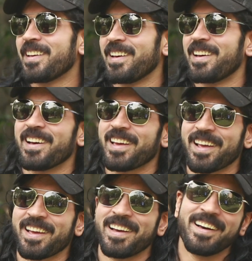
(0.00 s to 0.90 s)

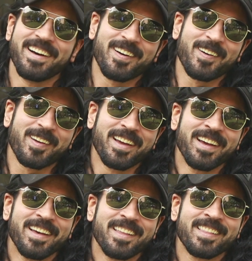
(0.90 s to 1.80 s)
okay.
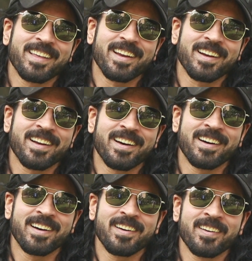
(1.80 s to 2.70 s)
Then
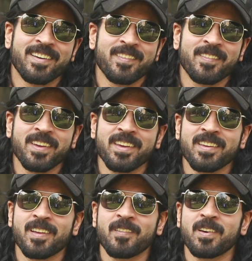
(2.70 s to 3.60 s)
uh, uh,
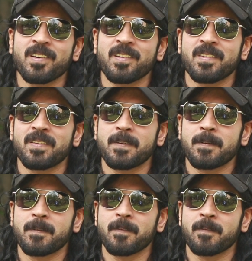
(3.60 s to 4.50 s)
we never
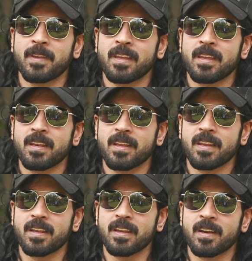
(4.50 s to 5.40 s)
we
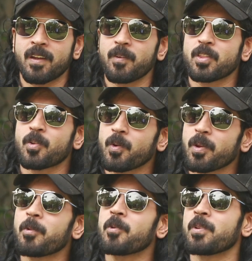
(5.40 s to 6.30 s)
never thought
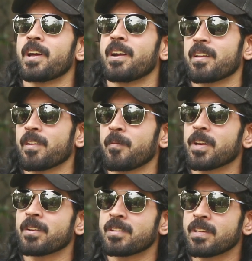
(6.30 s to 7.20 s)
about that. I
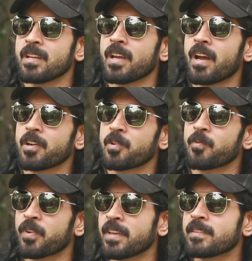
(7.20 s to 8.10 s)
mean, she had to
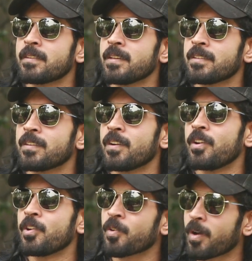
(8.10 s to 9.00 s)
face this
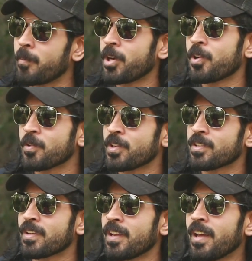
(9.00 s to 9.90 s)
to come into this,
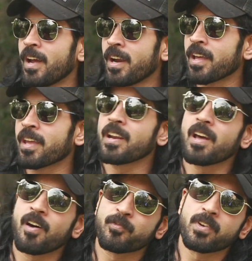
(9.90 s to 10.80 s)
and again
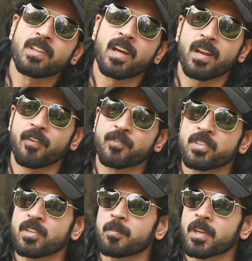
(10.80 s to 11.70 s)
after that, after
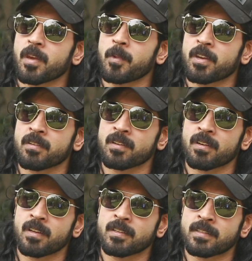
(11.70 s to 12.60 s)
she became a
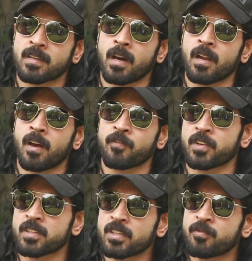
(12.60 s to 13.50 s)
star,
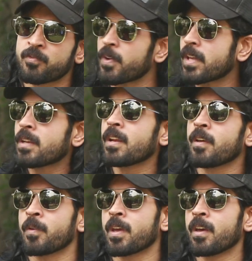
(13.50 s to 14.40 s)
after she faded
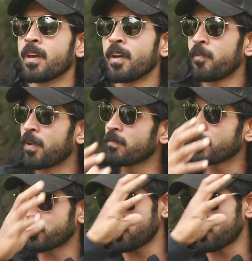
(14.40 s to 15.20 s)
away from the